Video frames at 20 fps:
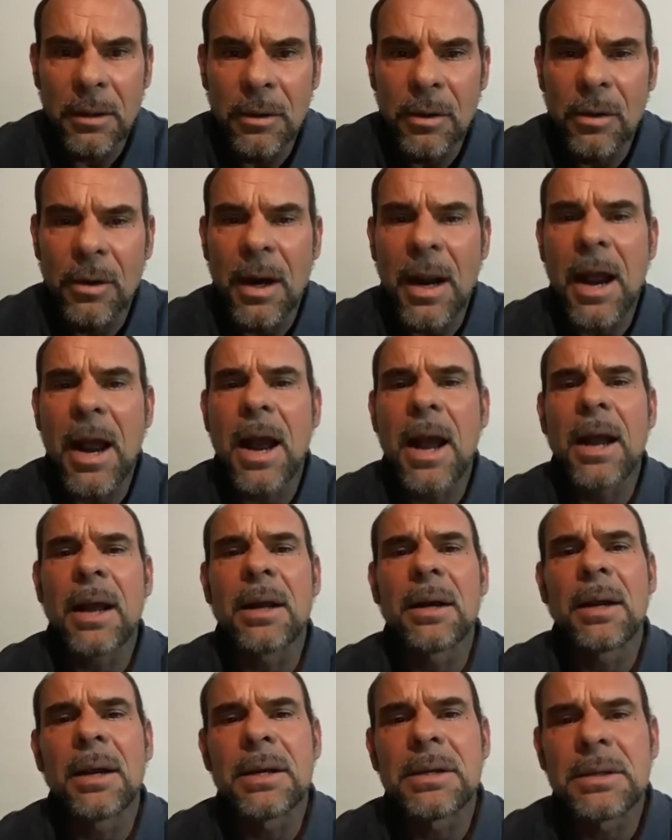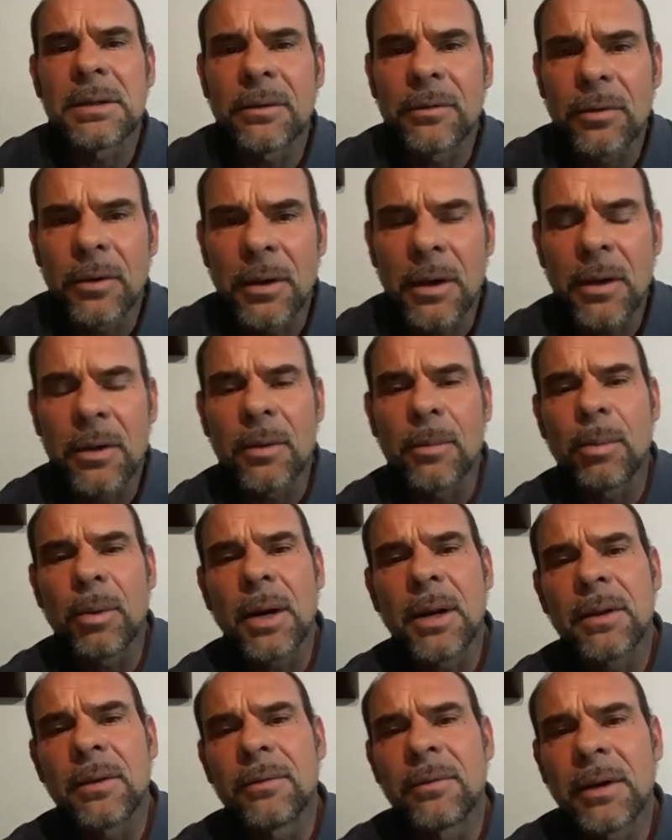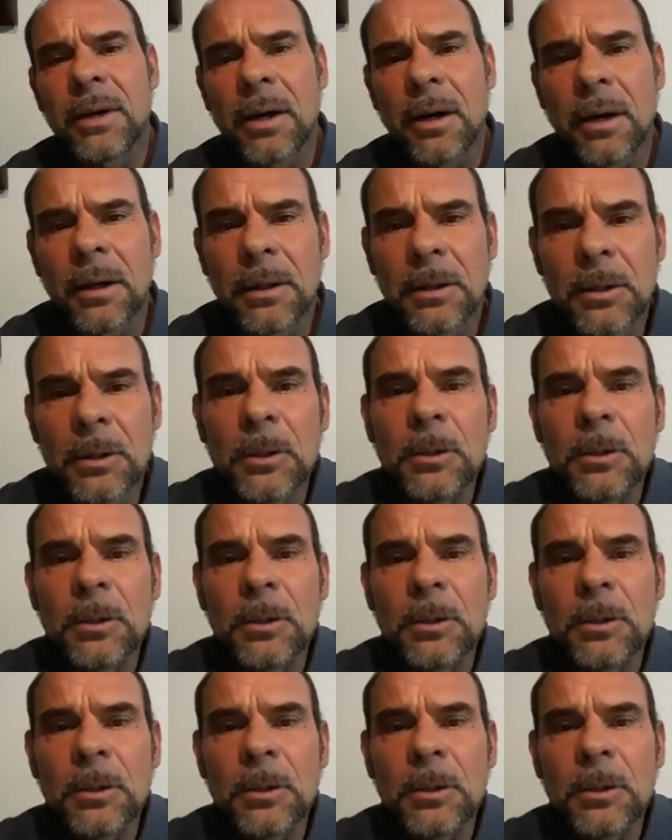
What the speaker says: You're agonizing for another breath of air.